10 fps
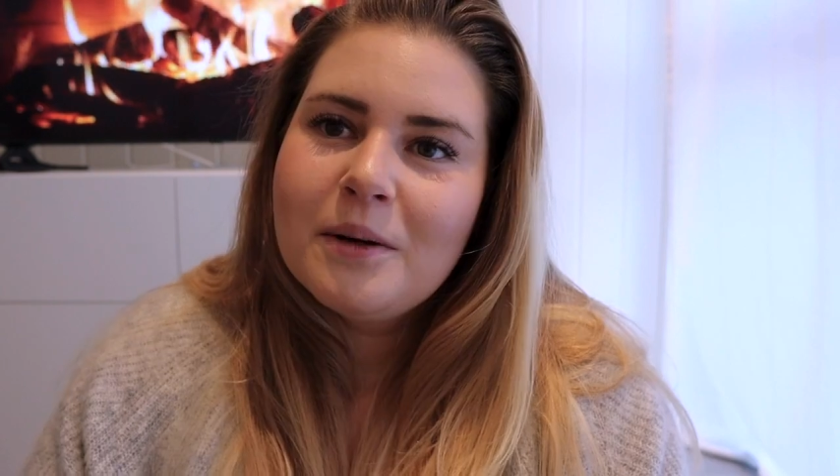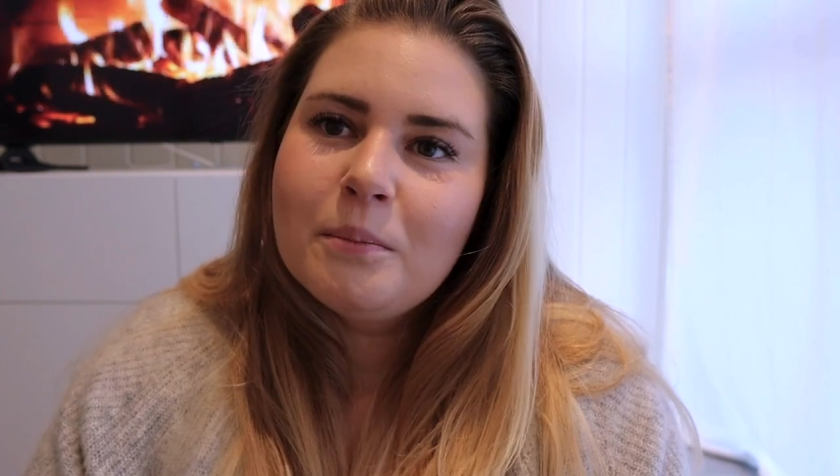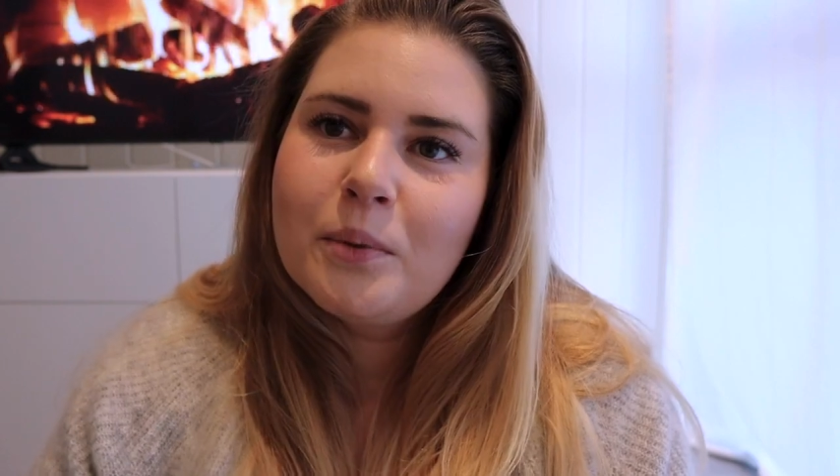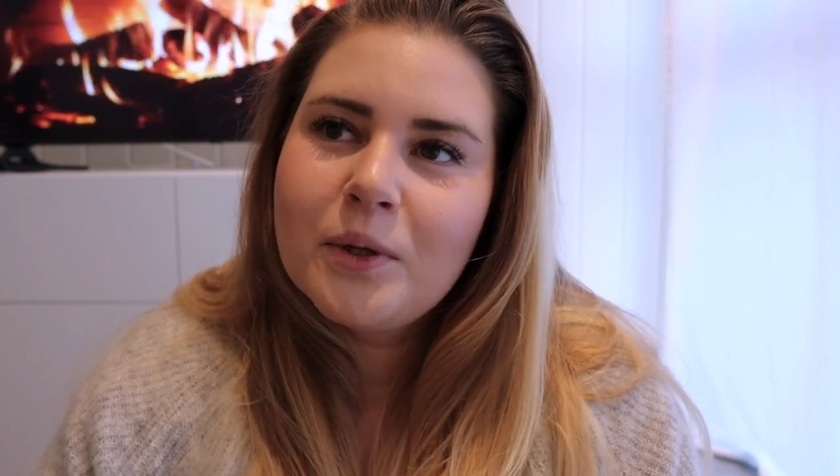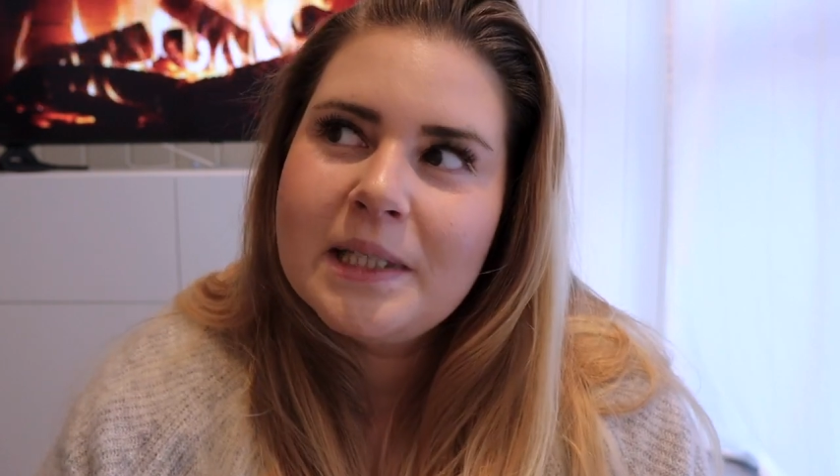
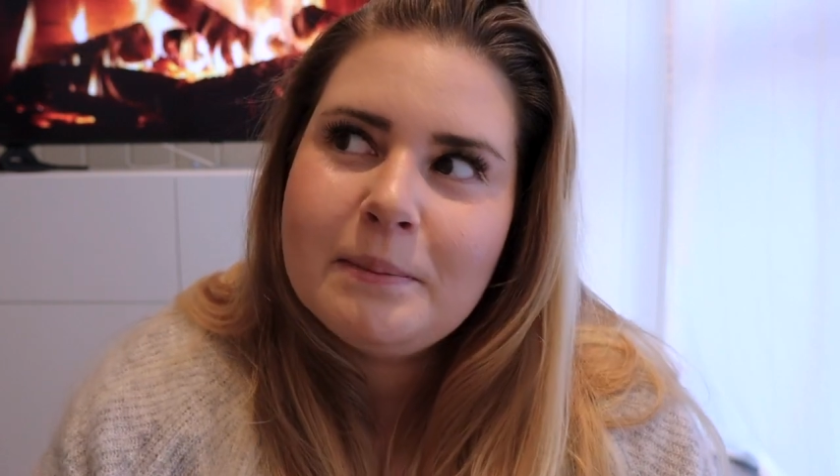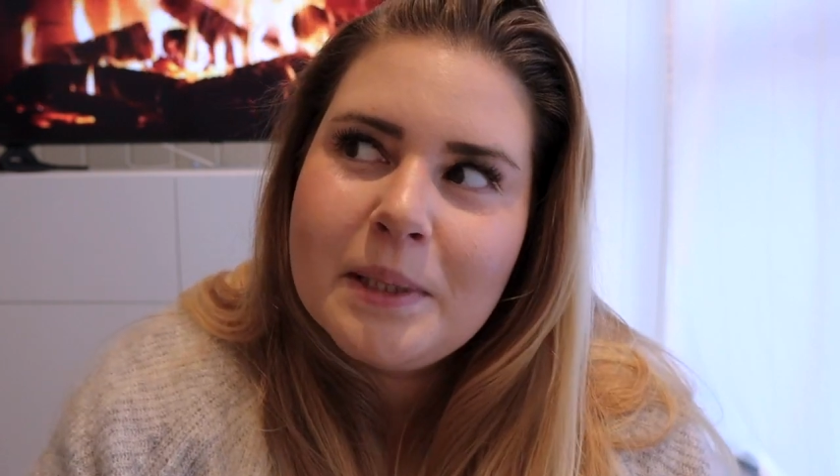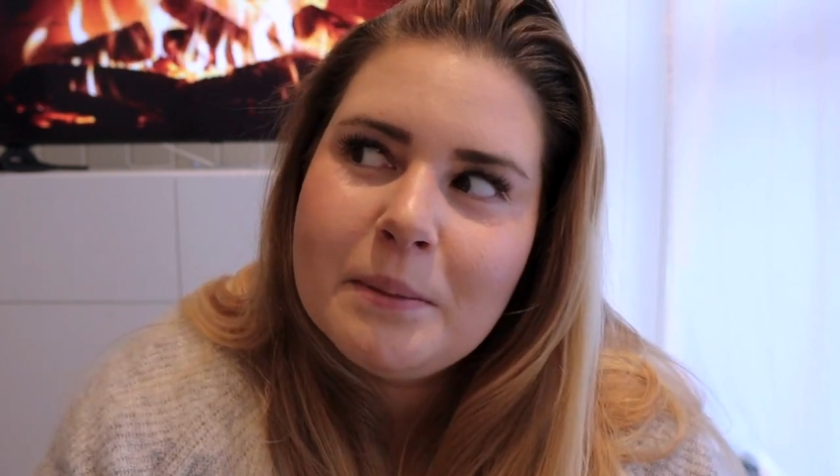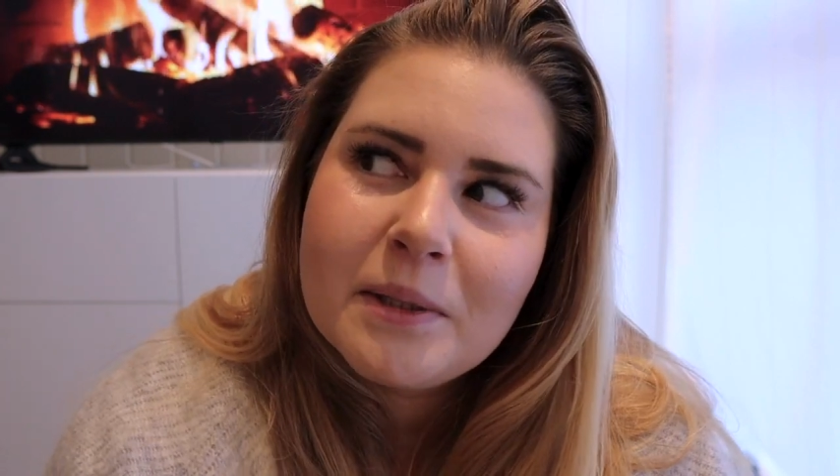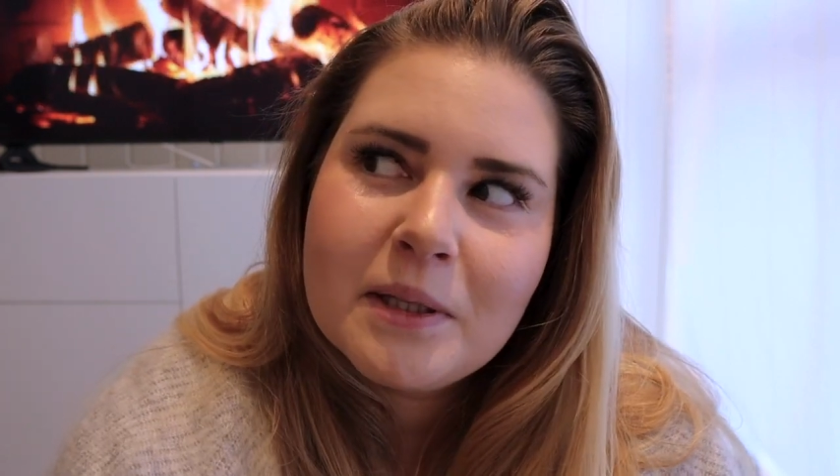bully
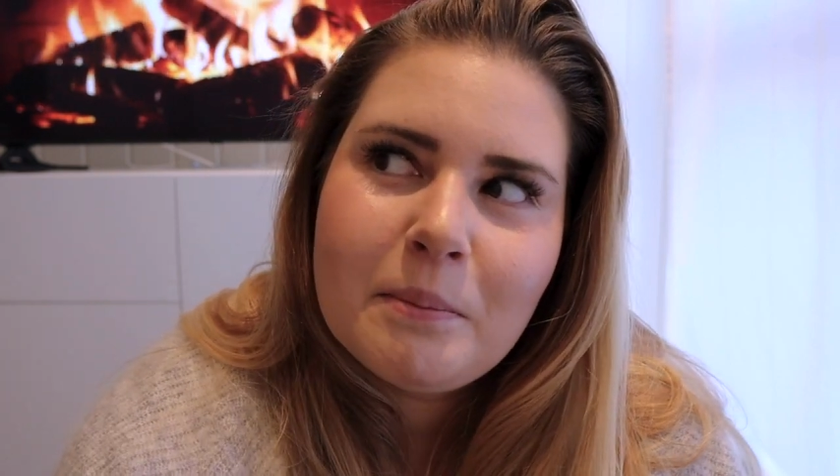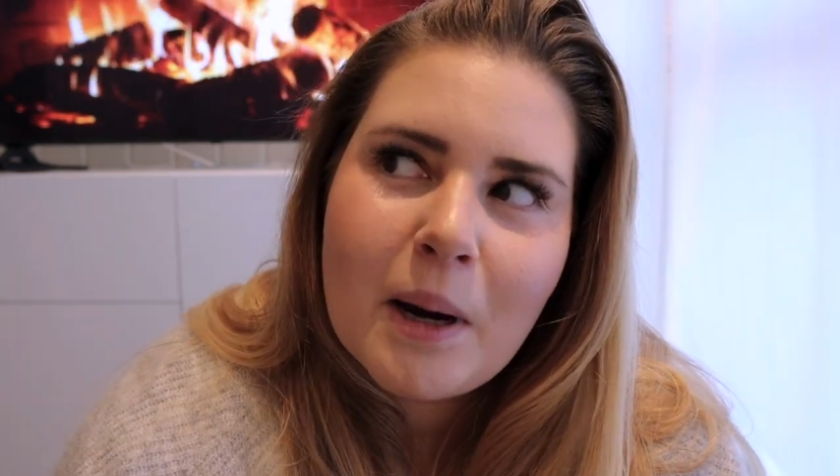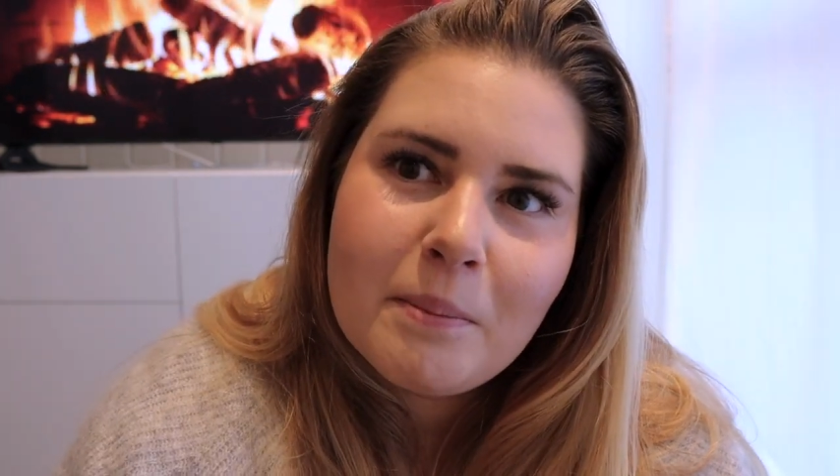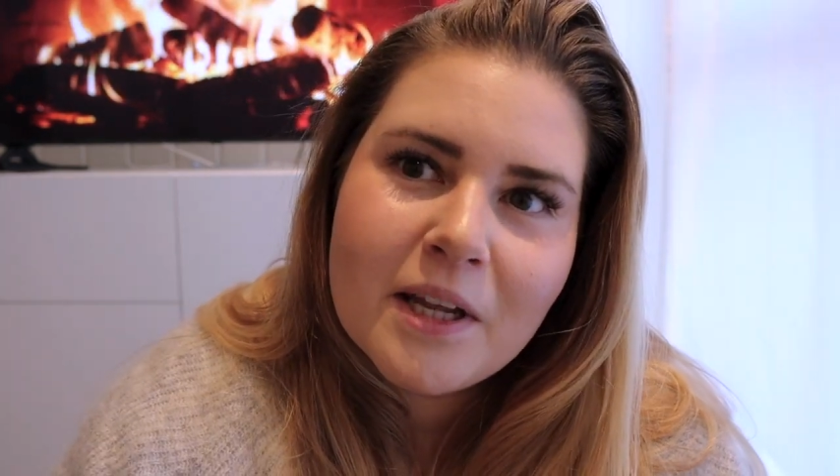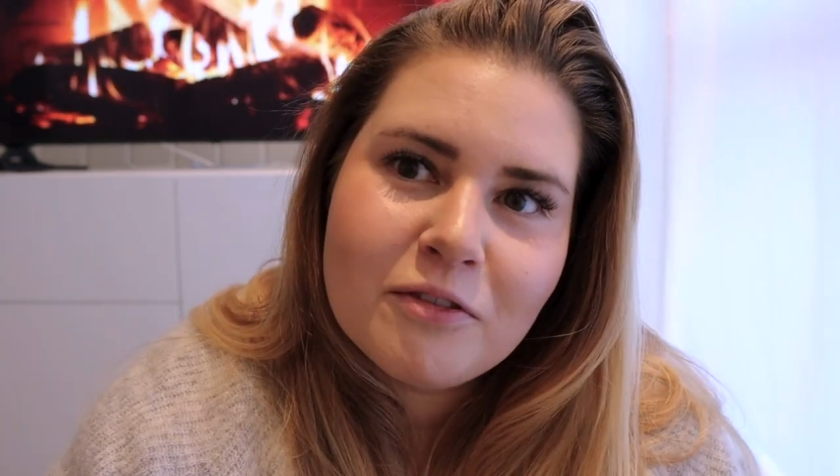people in
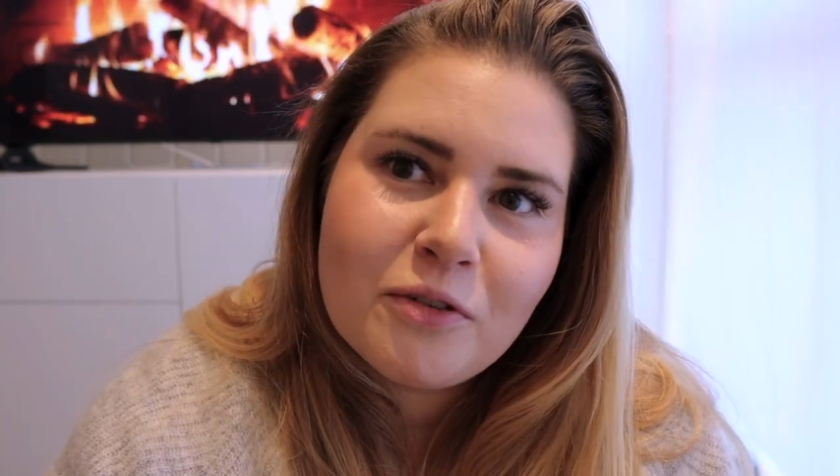public